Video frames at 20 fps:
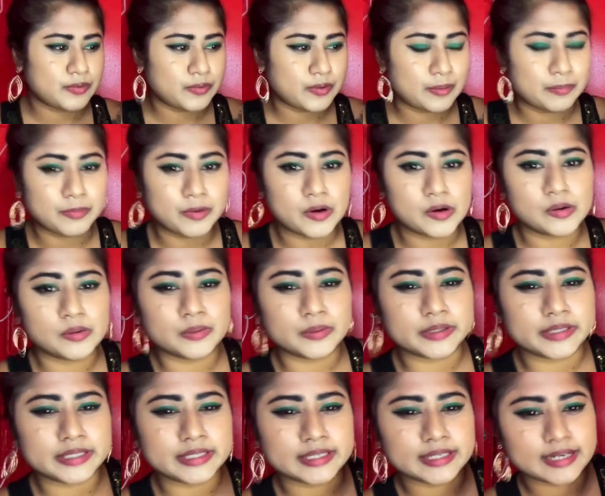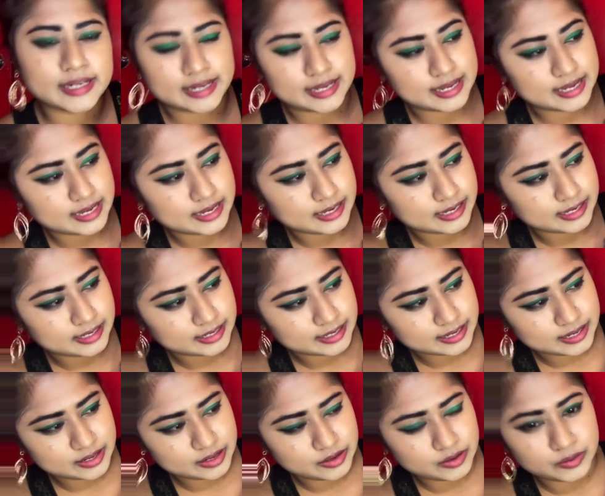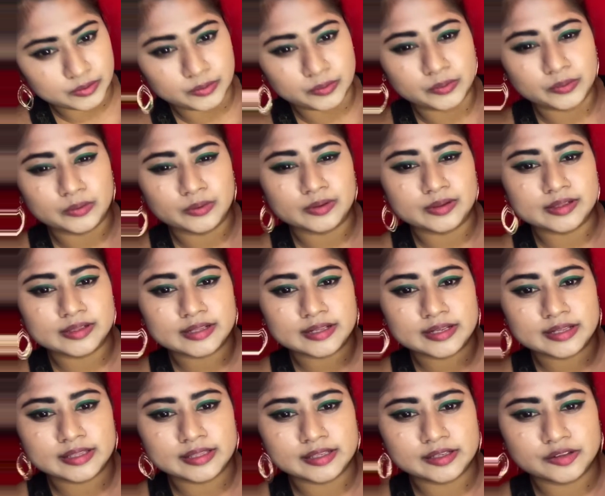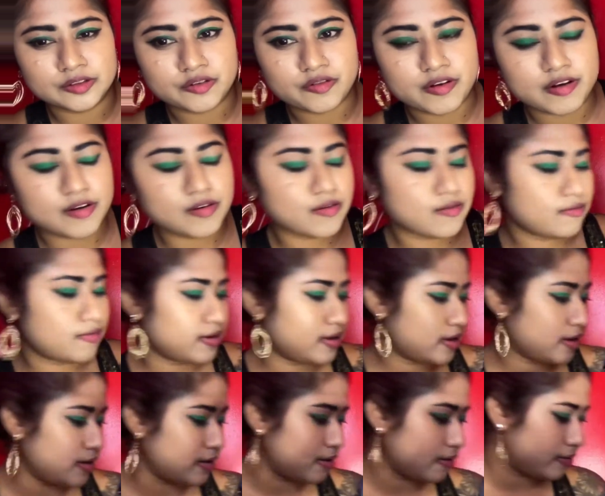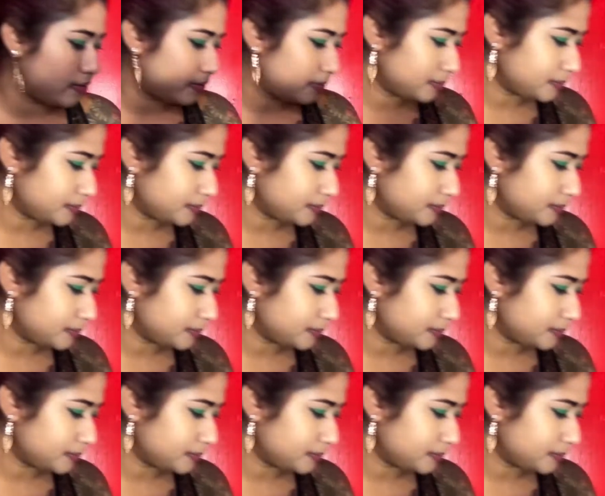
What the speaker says: I'm going ahead and use this green over here,